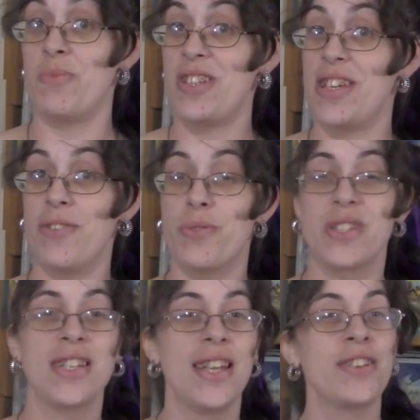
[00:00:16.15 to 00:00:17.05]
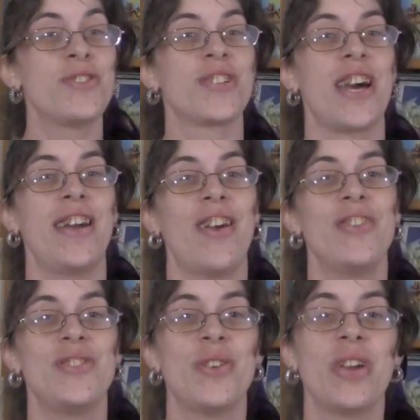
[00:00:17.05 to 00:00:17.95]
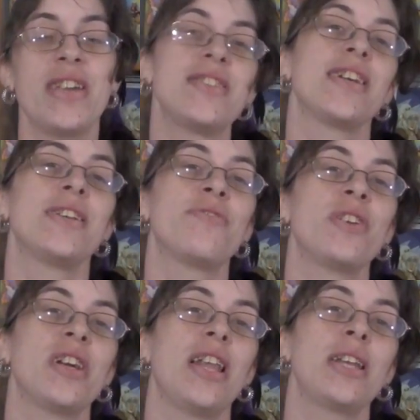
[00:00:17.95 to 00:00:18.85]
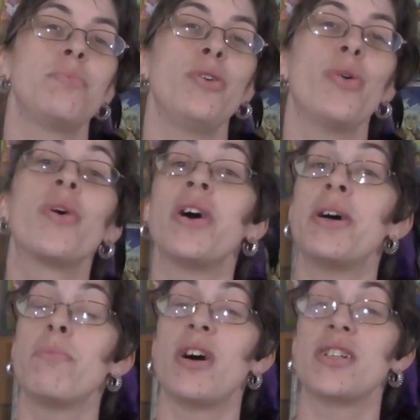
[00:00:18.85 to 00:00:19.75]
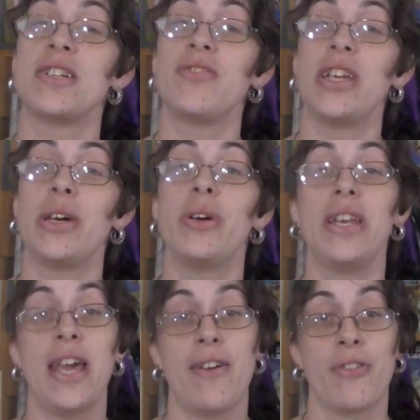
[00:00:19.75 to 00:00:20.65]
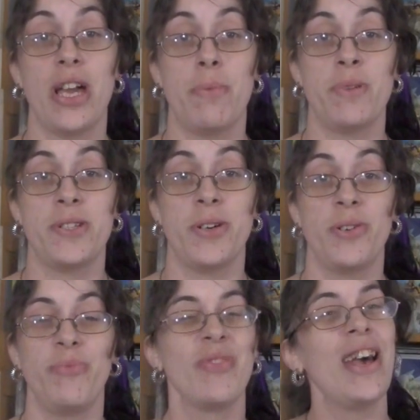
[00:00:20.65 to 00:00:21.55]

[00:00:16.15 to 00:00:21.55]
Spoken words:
to the ElfQuest Collector's Guide, showcasing a different collectible or unboxing video in every episode.